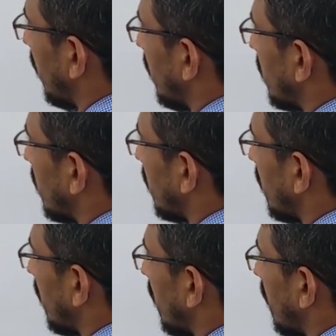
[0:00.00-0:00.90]
is
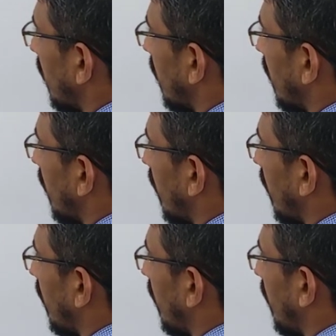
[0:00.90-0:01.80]

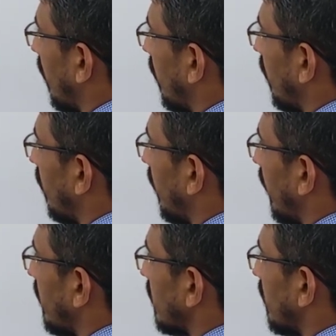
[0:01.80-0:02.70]

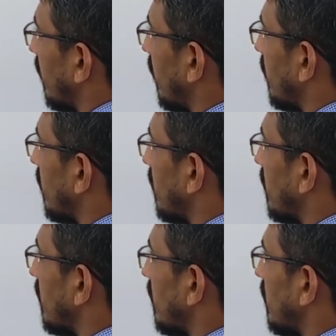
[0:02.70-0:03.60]
always
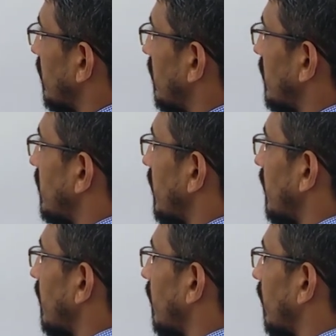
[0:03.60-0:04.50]

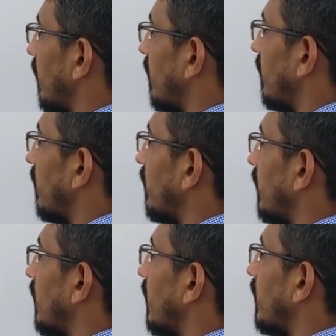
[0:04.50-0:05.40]
zero.
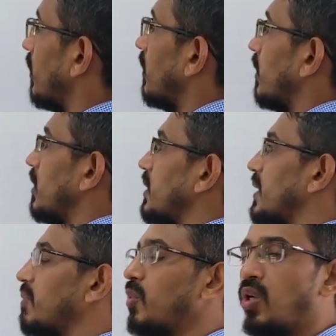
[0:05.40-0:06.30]

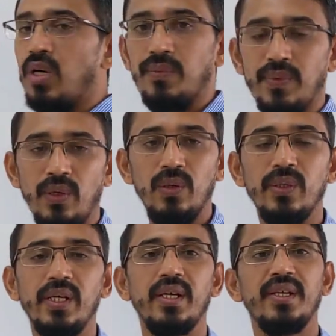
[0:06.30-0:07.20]
Sum of
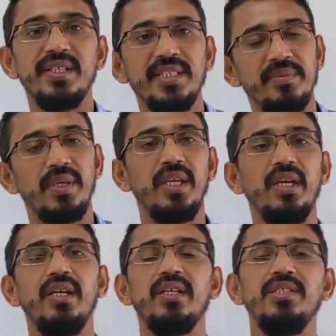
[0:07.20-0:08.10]
all the currents
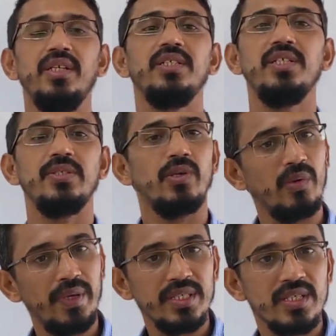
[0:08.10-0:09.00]
meeting at a junction is
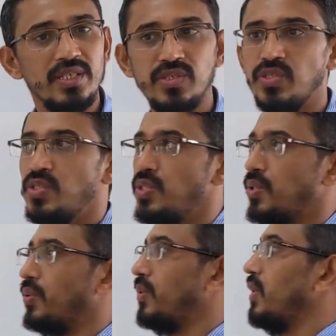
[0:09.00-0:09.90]
always
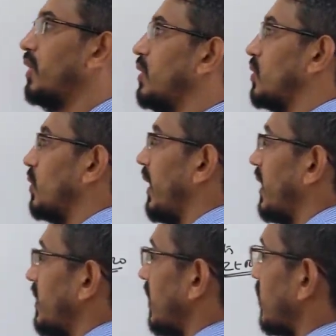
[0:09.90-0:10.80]
zero. So
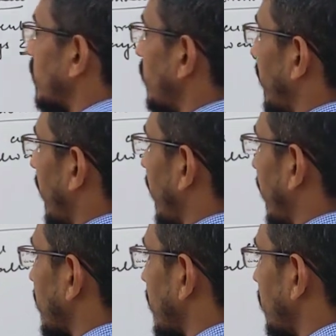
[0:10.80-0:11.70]
any junction you take,
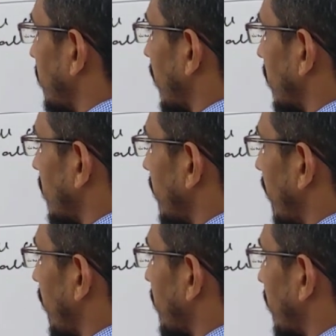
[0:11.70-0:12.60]
like some junctions there where